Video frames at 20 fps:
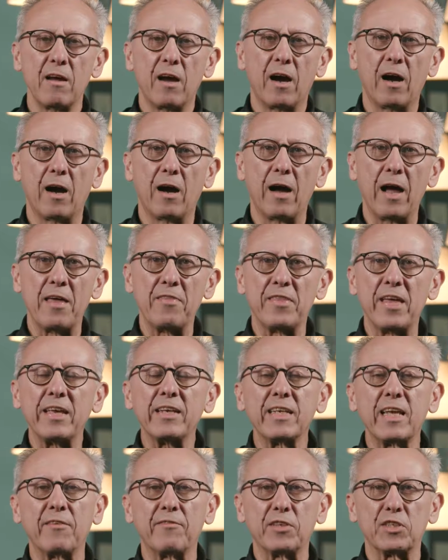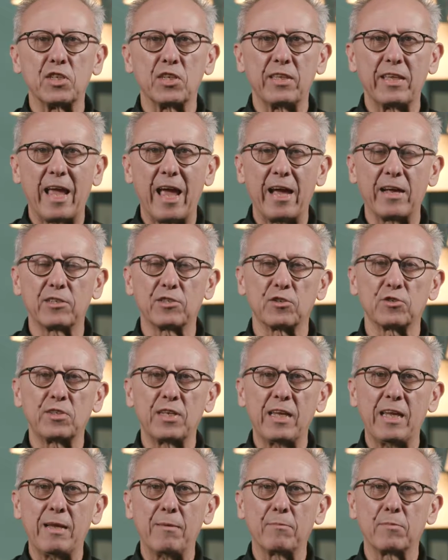and then given to the Agile
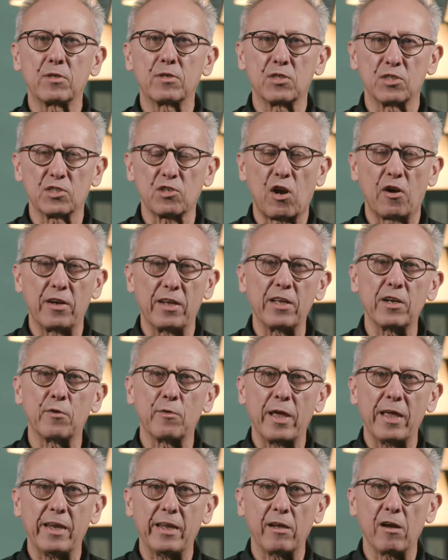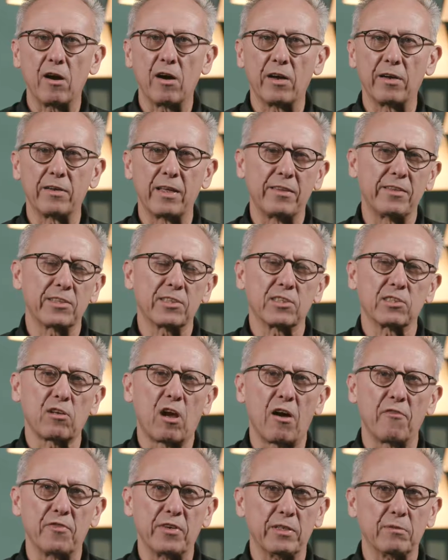team to start iterating on. And this is
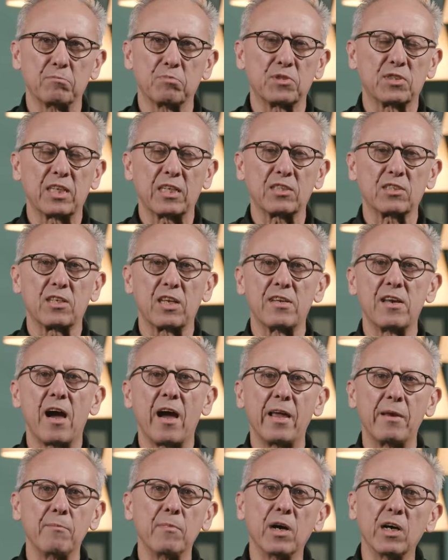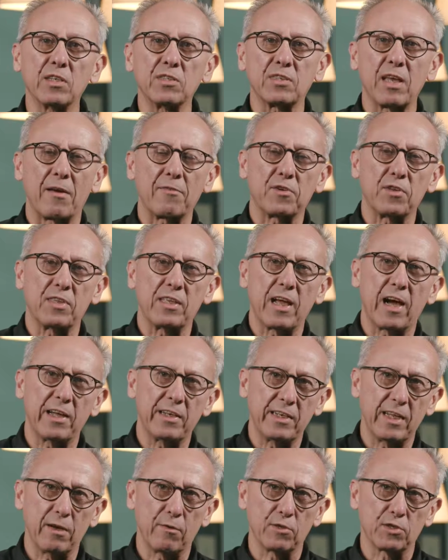often 6 to 9 months after the
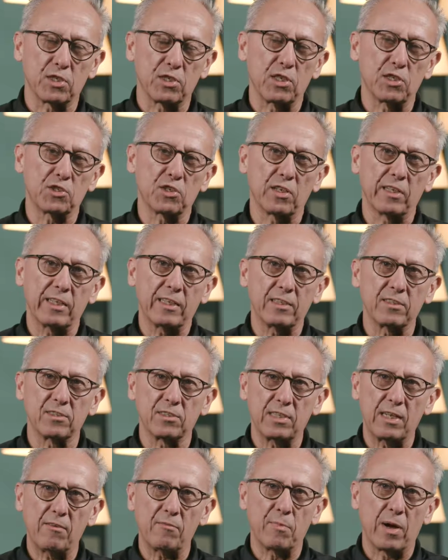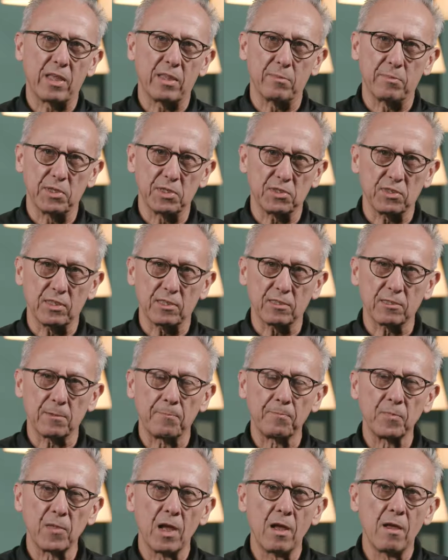idea was initially conceived by the business.
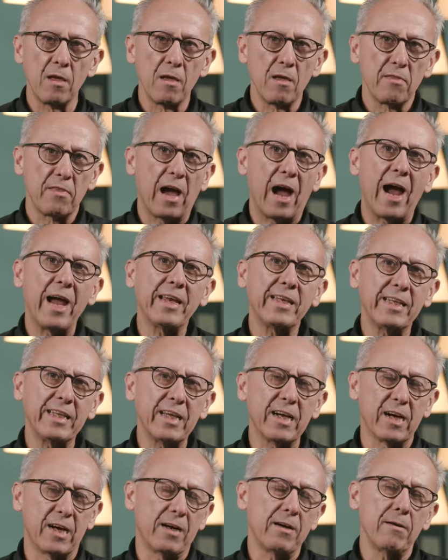The idea